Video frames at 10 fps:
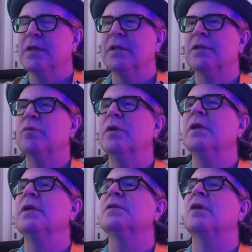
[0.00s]
This
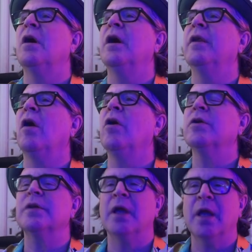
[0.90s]
one is on
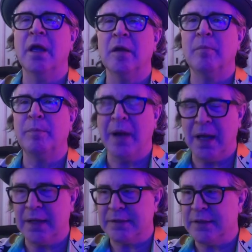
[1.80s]
art and
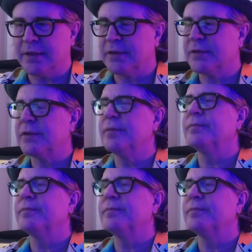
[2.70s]
politics.